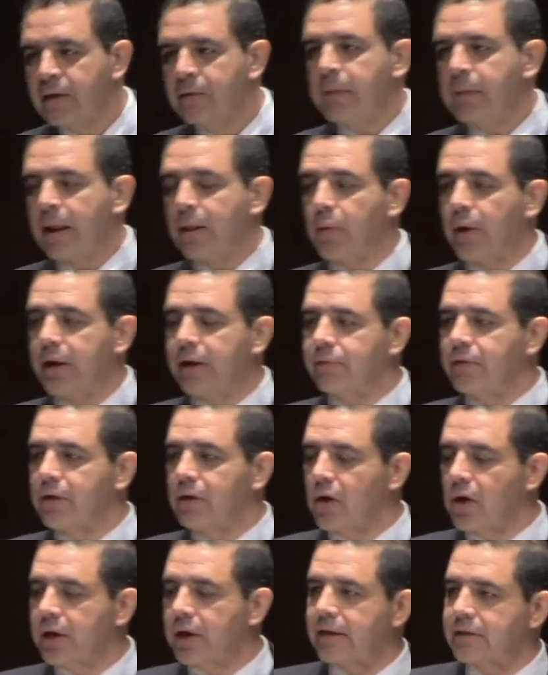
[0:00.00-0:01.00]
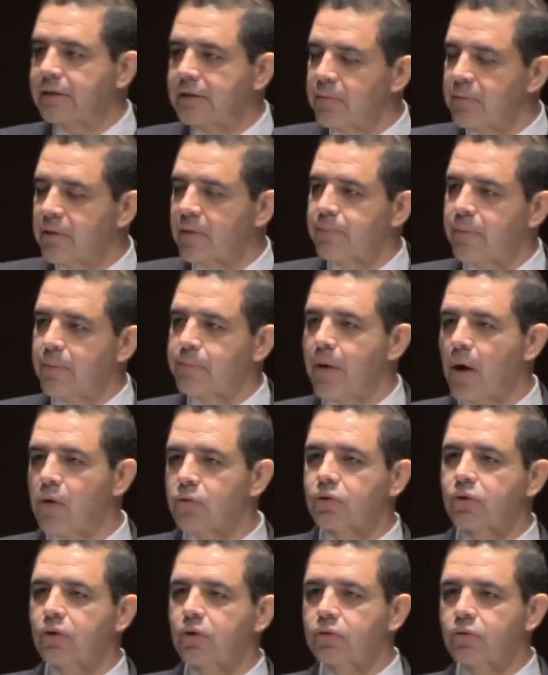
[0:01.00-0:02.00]
By the way, if you look at some of the
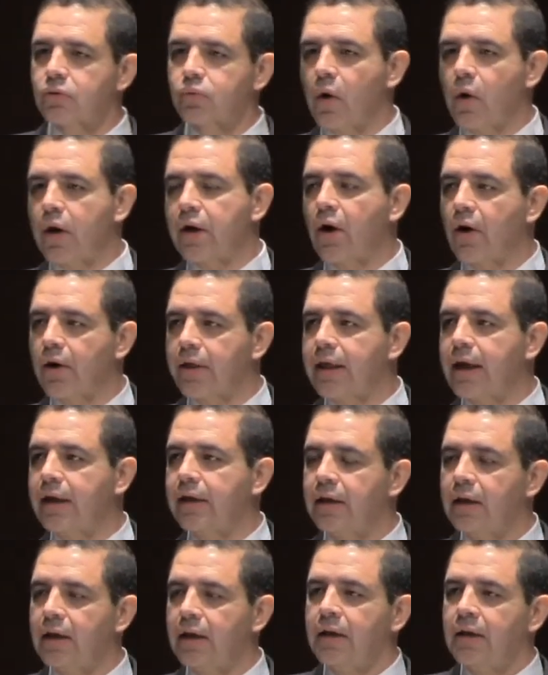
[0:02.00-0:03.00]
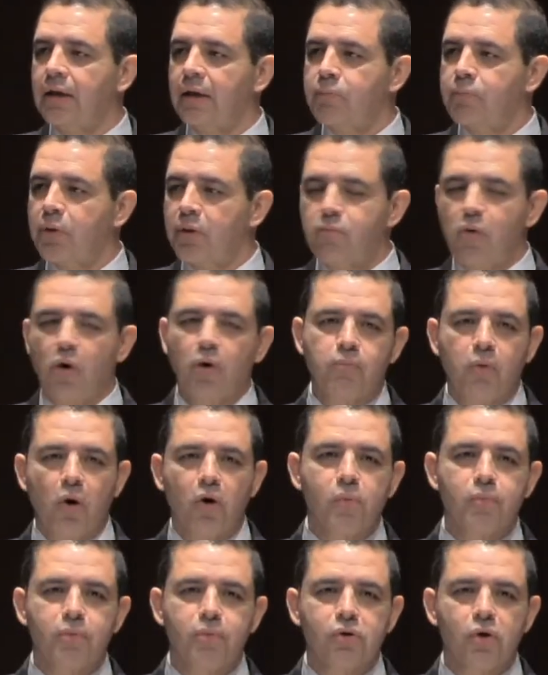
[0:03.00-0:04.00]
proposals, what are they? Put more
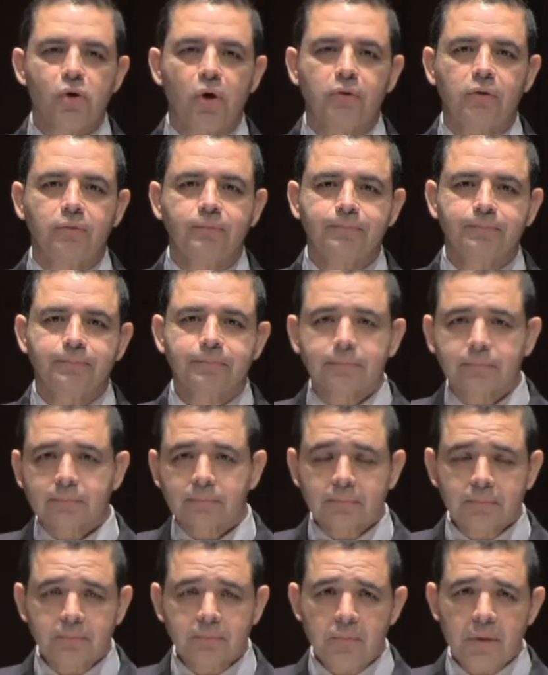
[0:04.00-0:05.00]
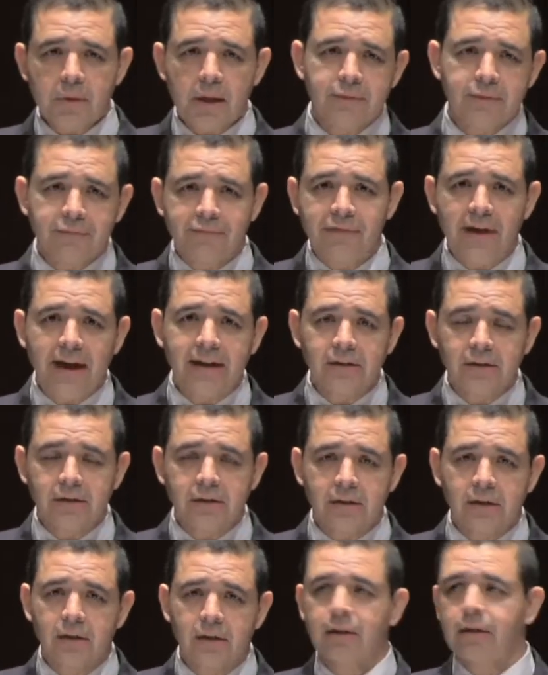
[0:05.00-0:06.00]
Border Patrol,
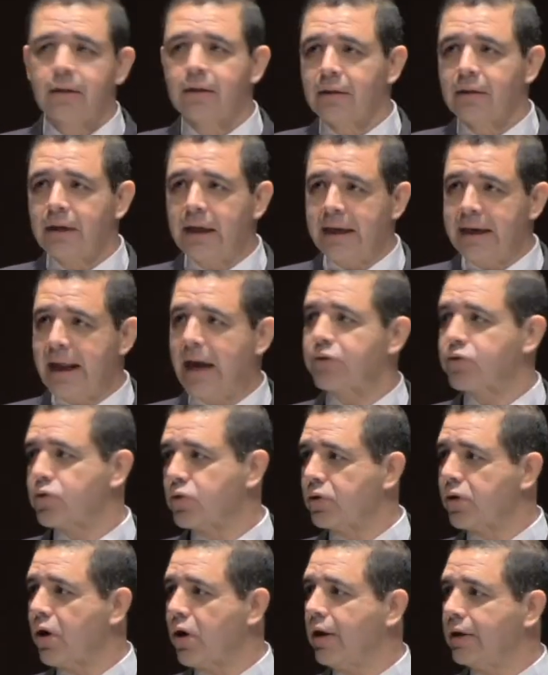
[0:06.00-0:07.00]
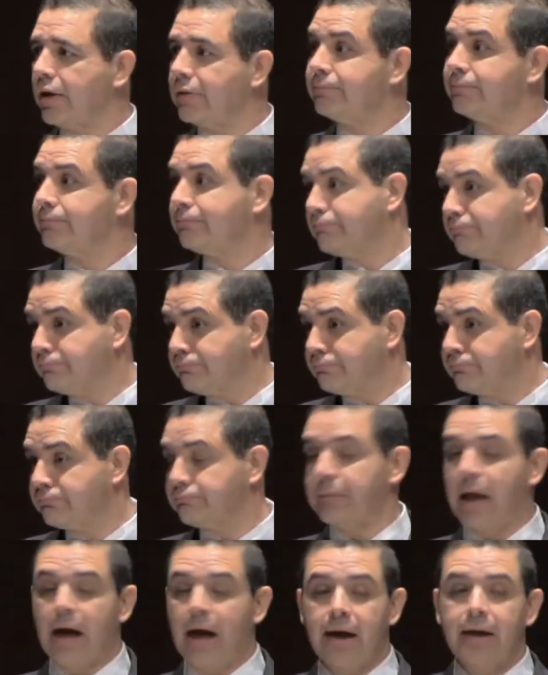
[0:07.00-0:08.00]
fence, and National Guard.
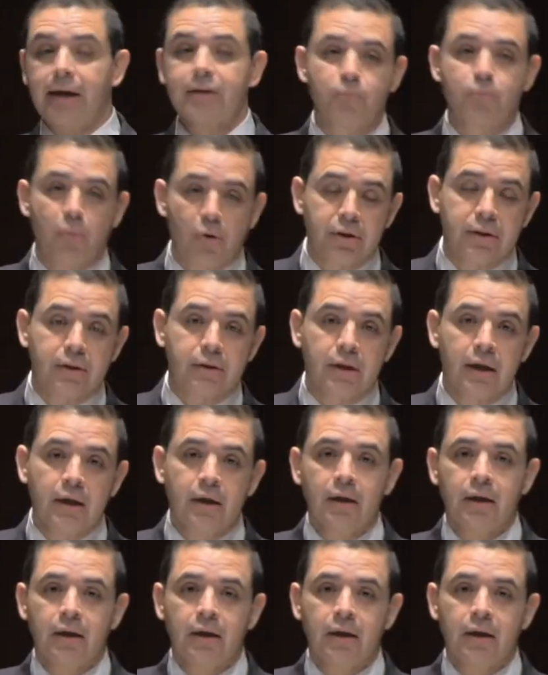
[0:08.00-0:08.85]
I support